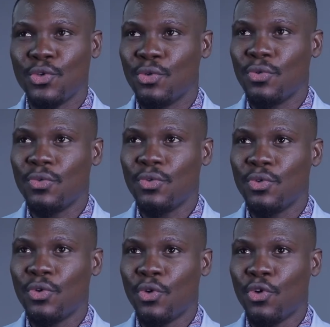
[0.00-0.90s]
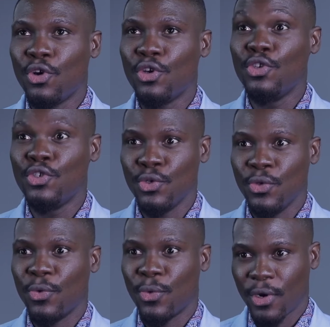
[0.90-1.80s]
you
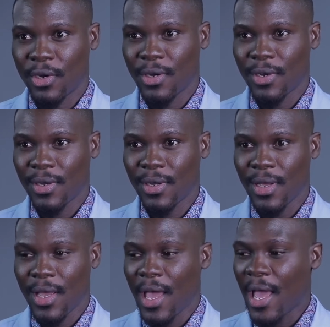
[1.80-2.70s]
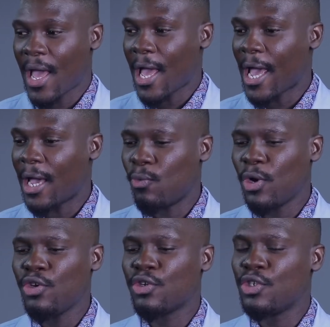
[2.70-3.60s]
do the work. And
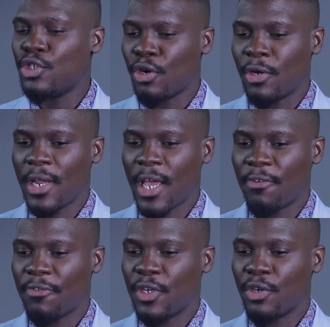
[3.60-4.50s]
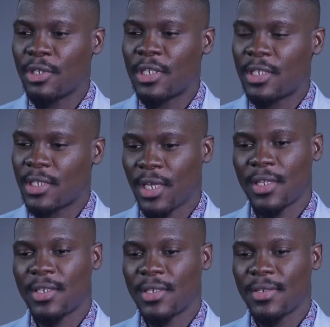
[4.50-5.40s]
when you're done every day on
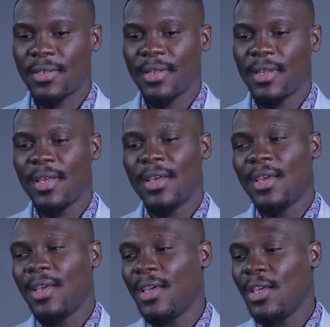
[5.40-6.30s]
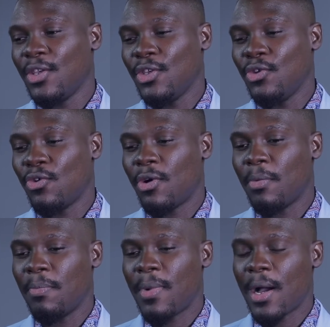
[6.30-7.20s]
set,
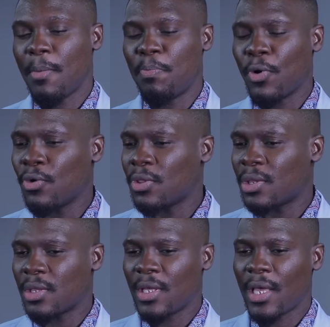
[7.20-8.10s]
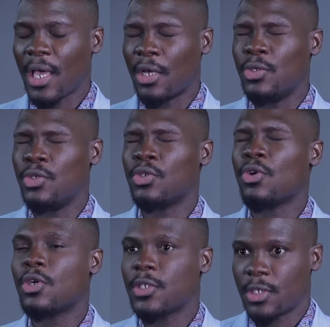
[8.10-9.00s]
you're both
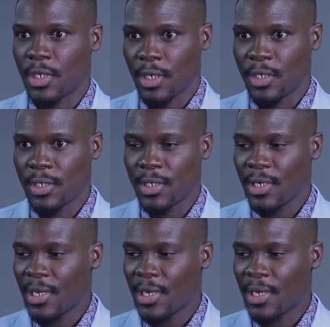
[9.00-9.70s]
exhausted,